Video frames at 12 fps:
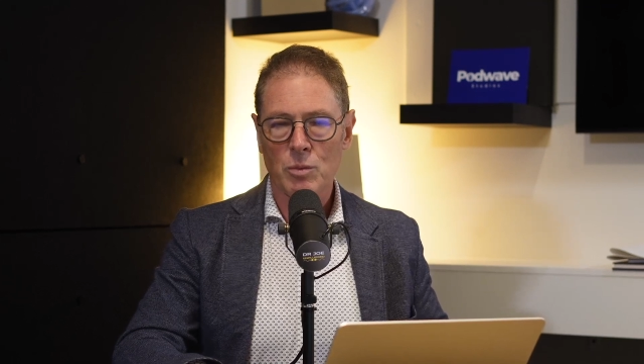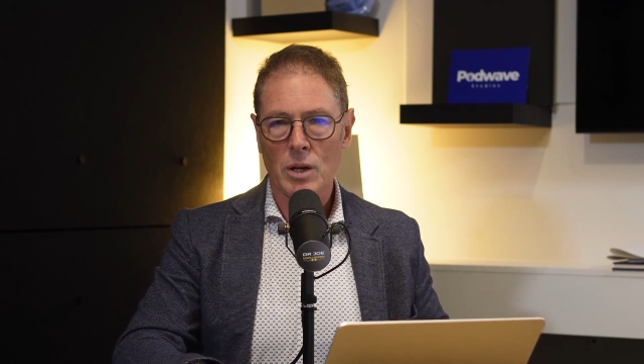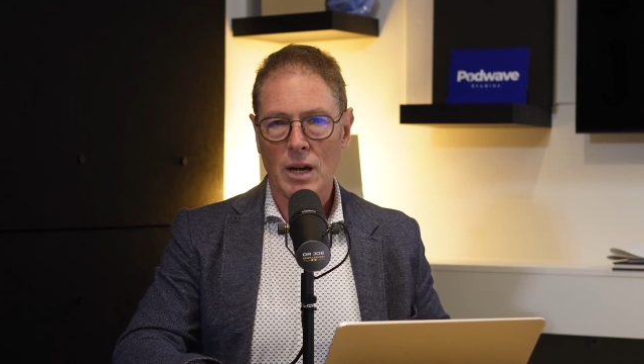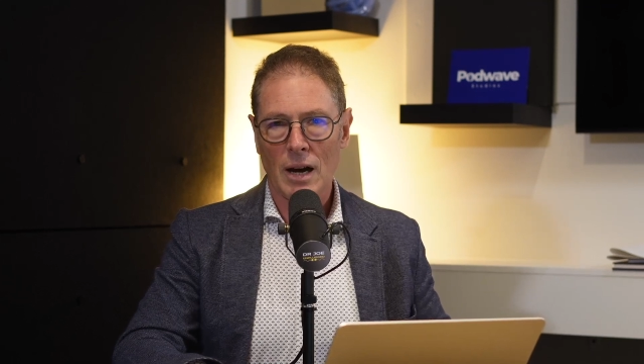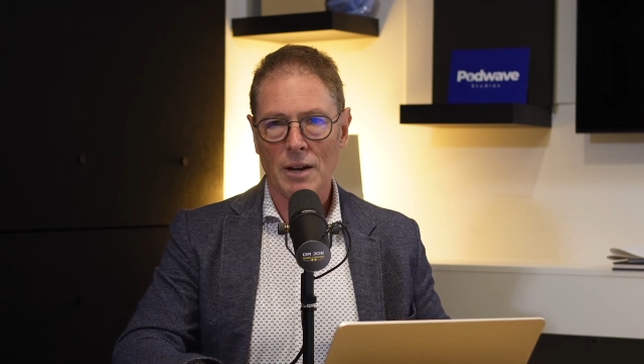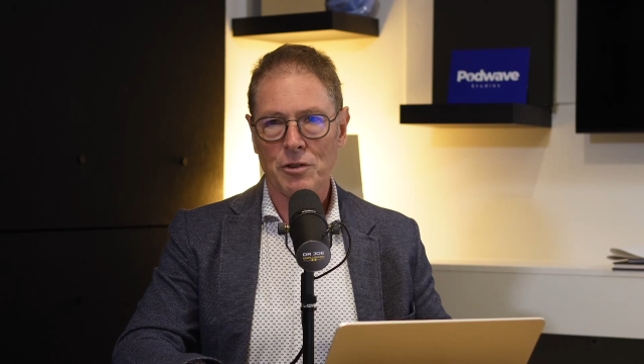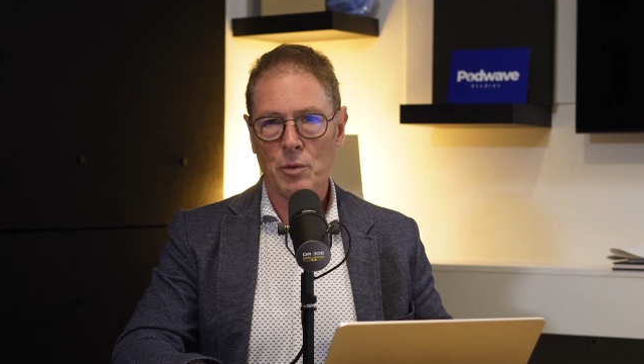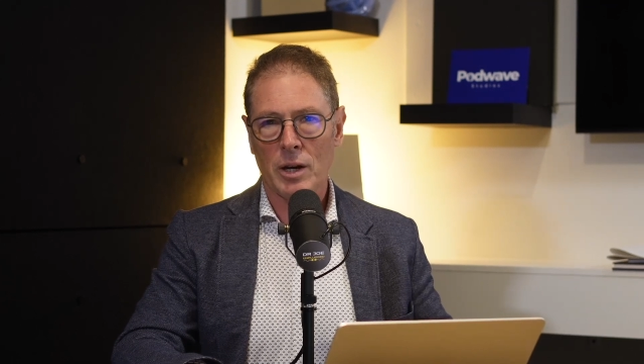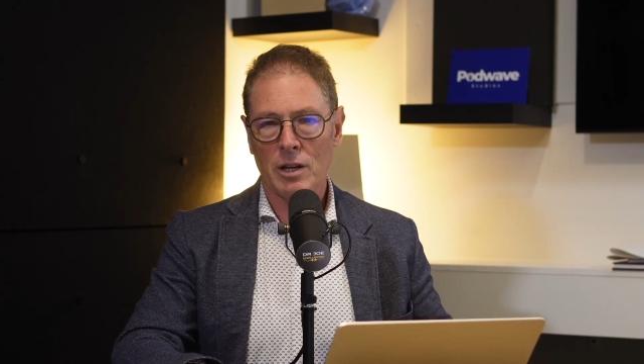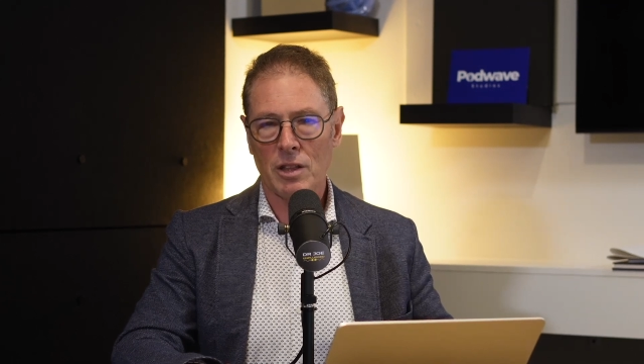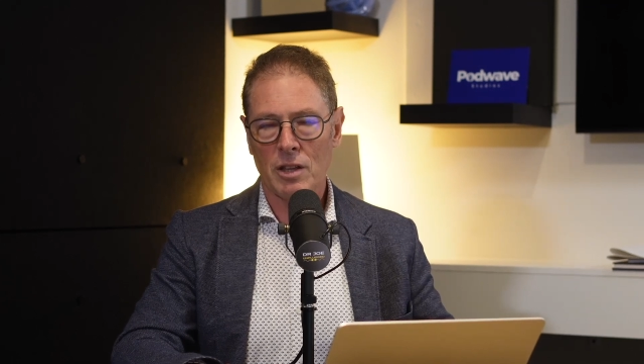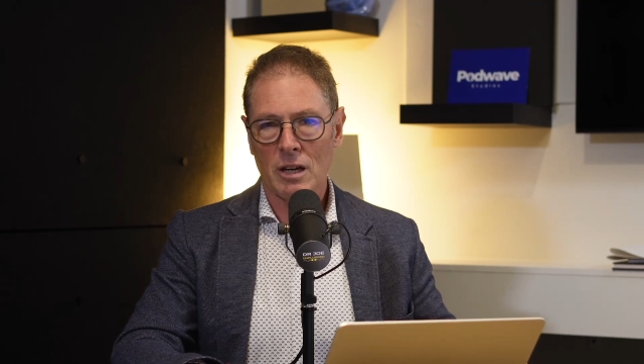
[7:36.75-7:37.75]
we can't do
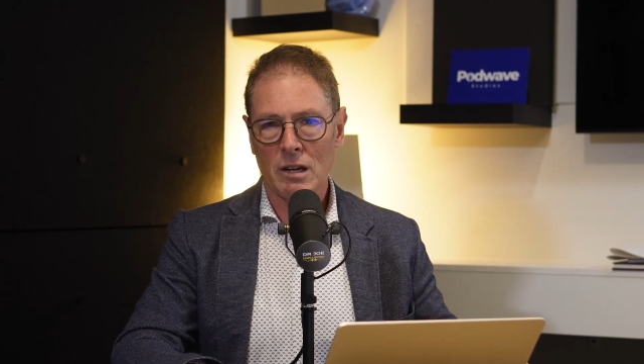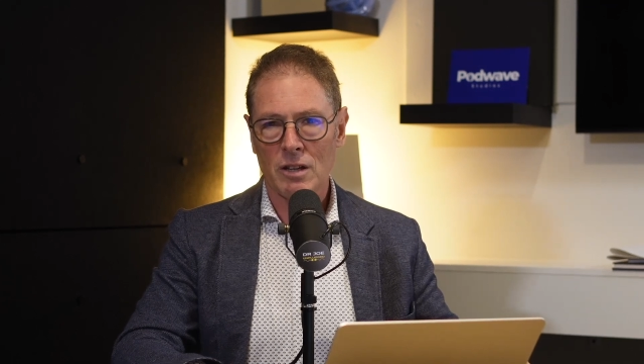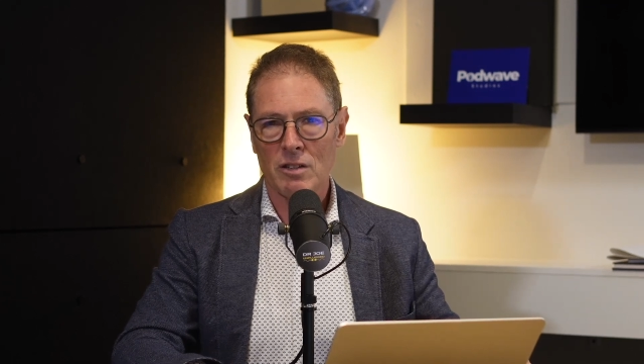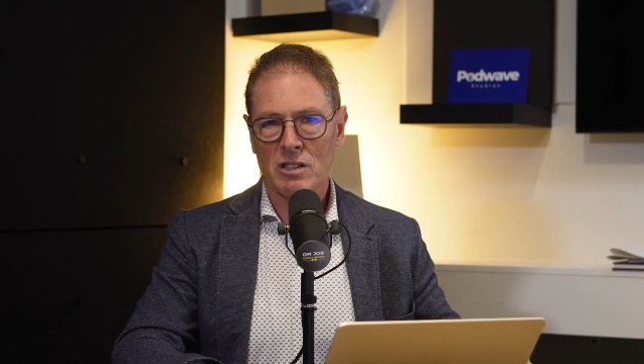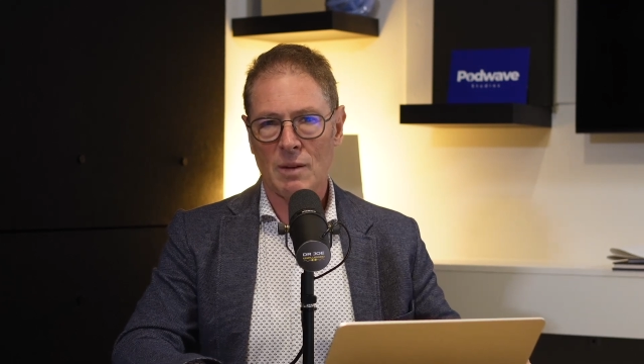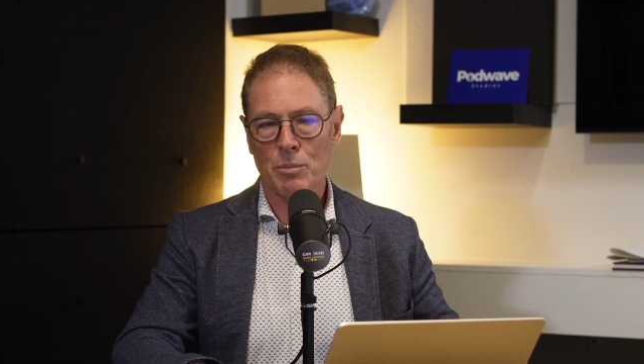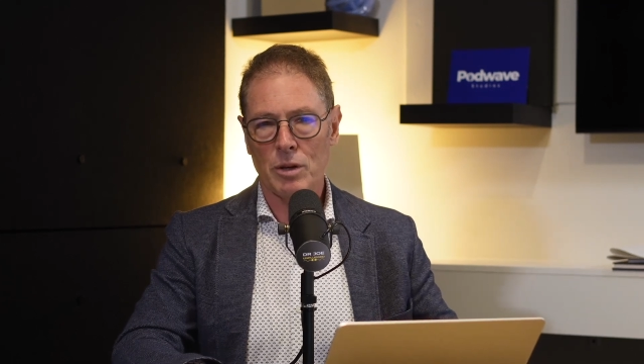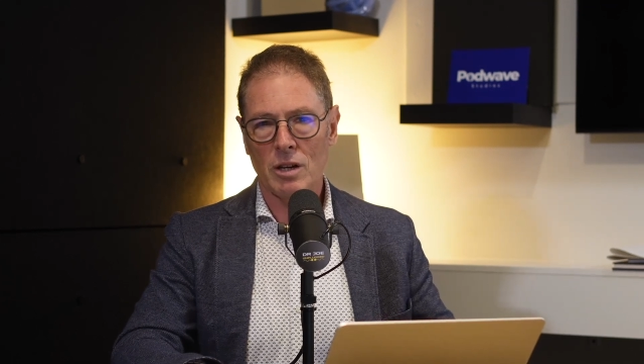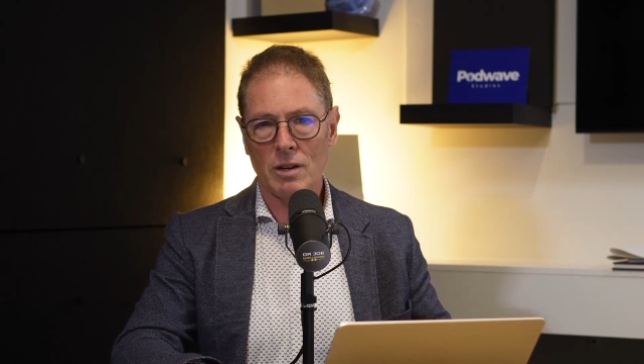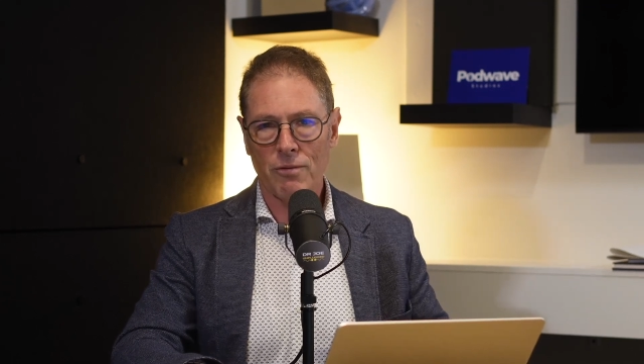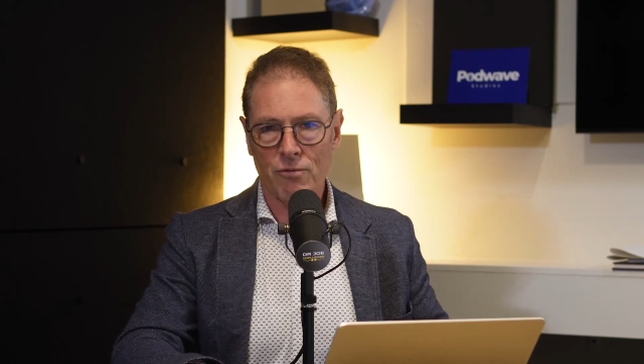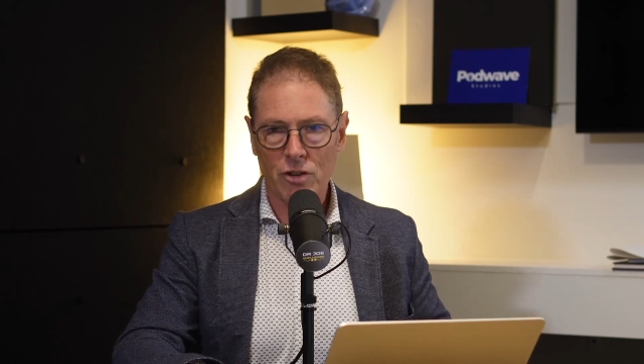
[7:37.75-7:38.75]
anything unless somebody
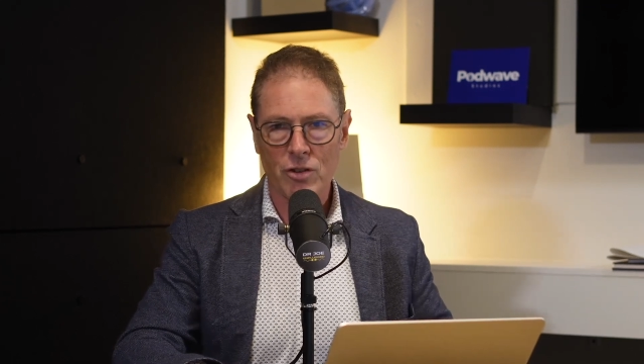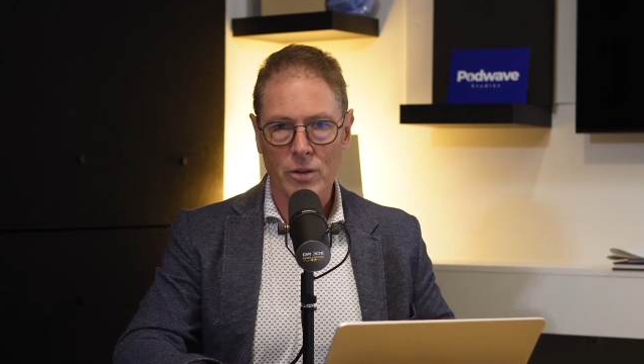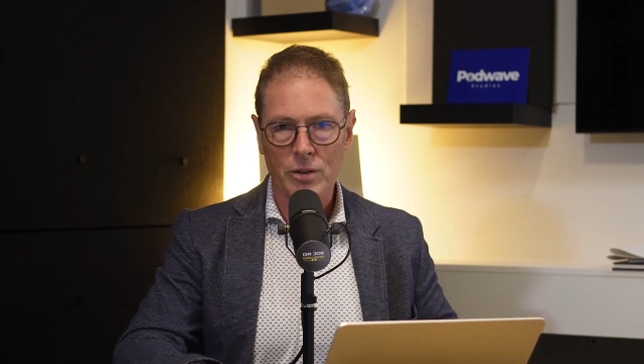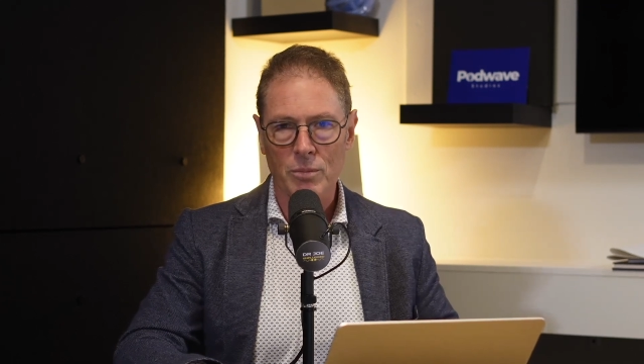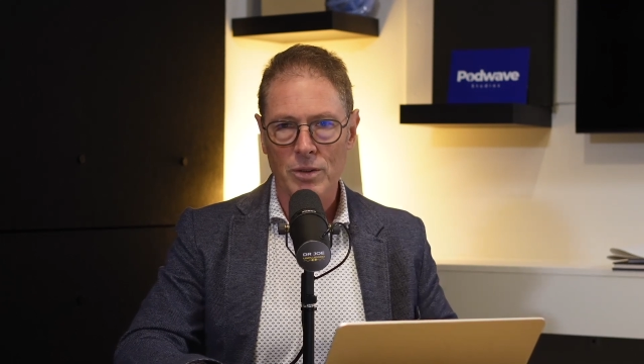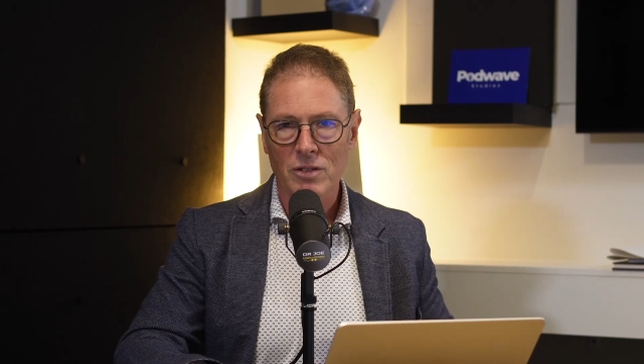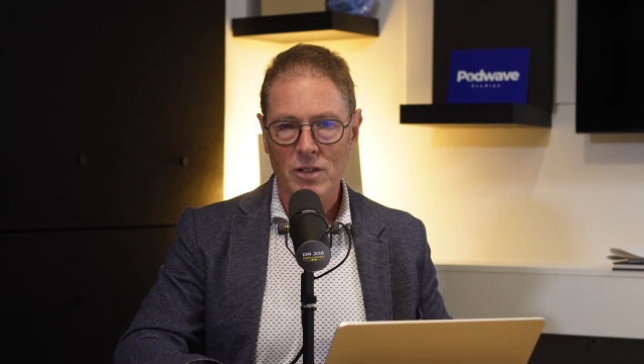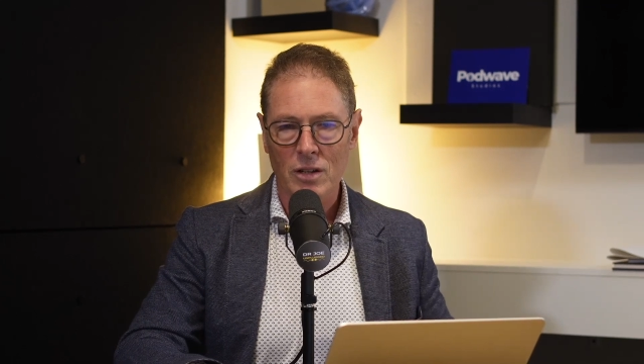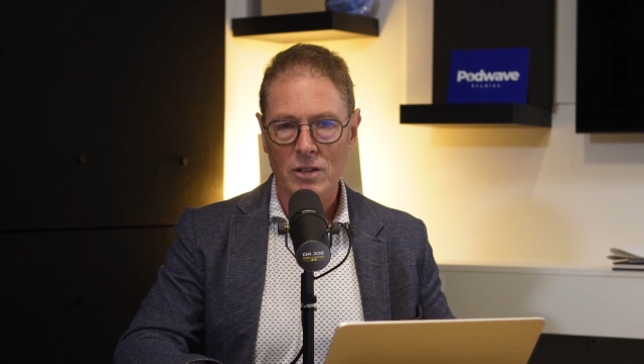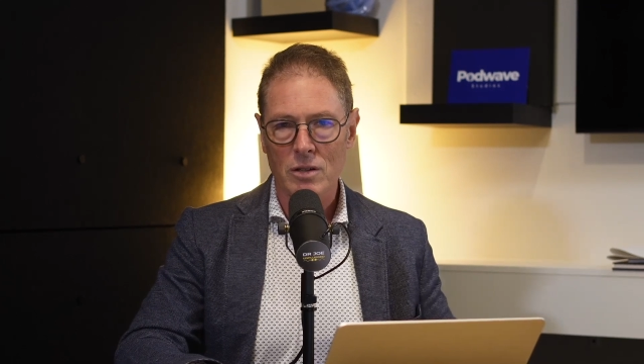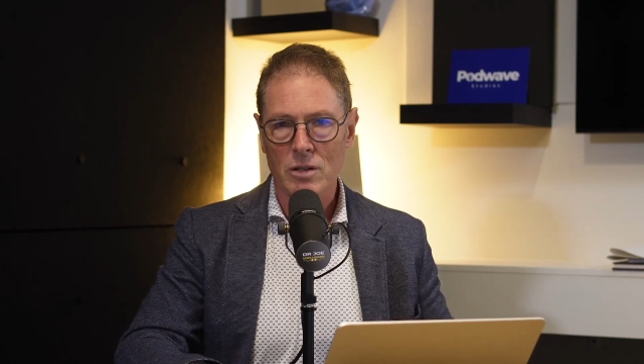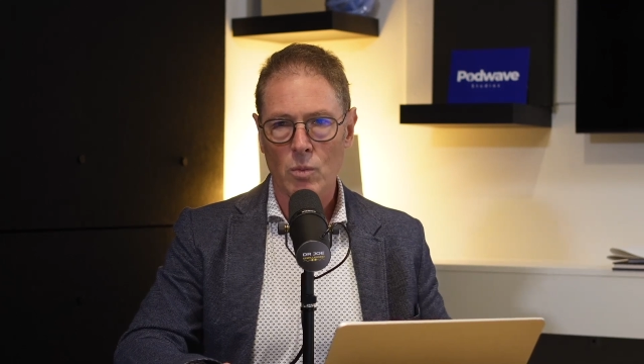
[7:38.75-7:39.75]
in officialdom has said
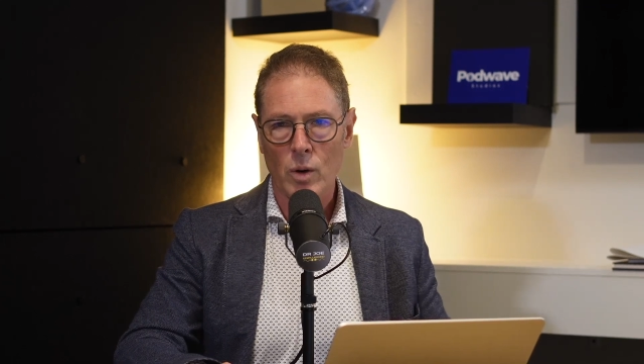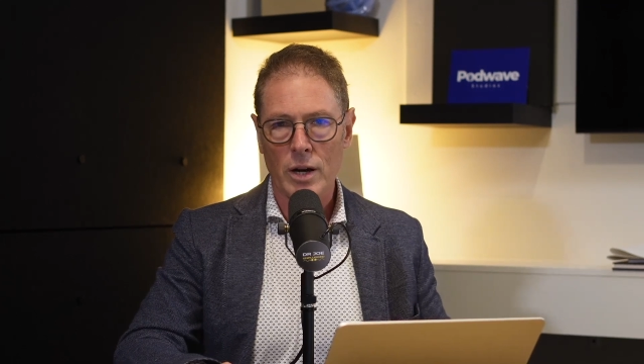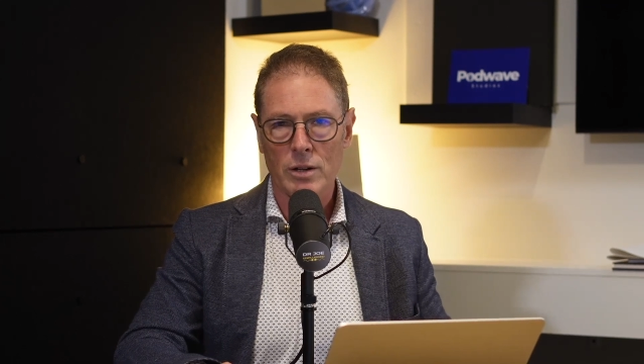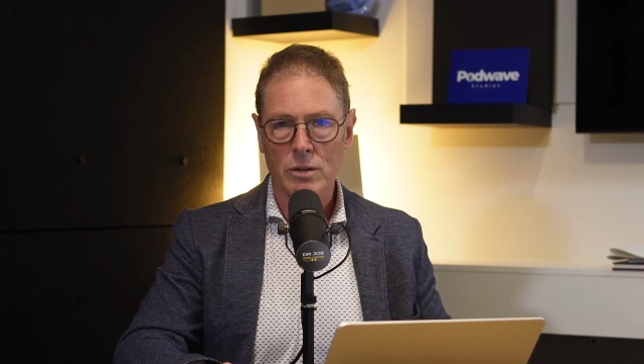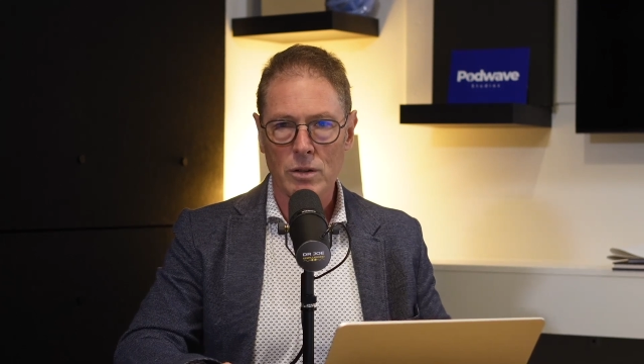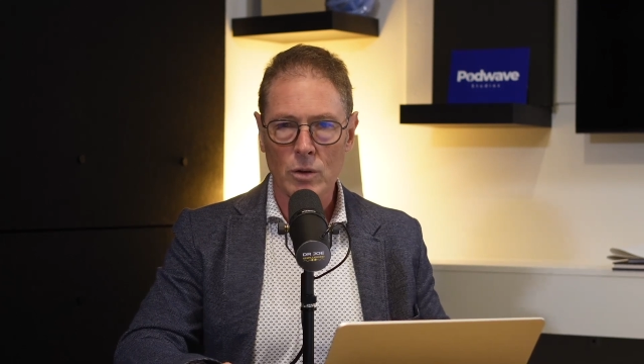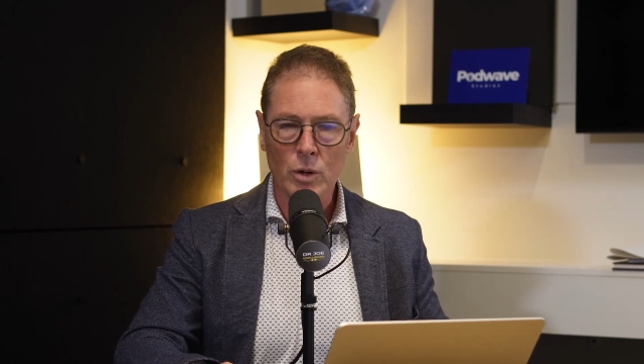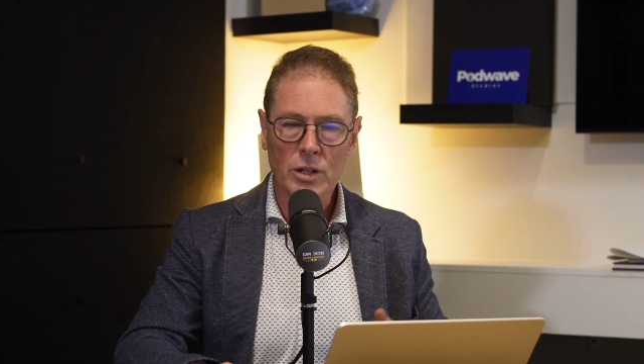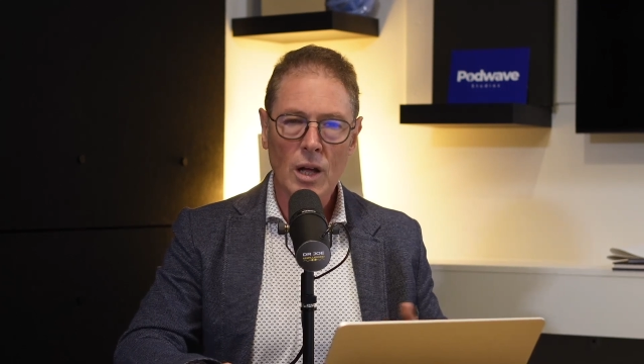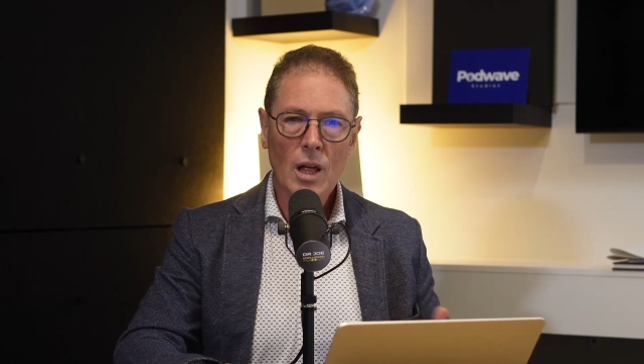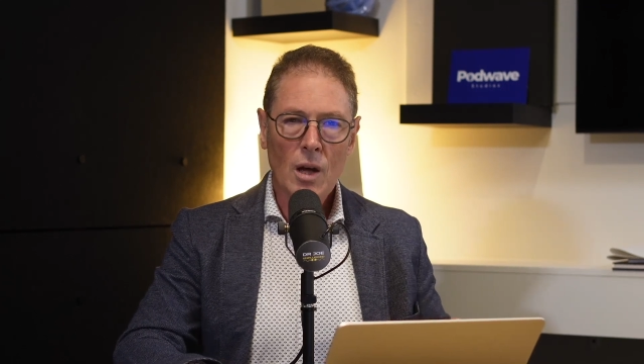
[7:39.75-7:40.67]
this is the way to do it,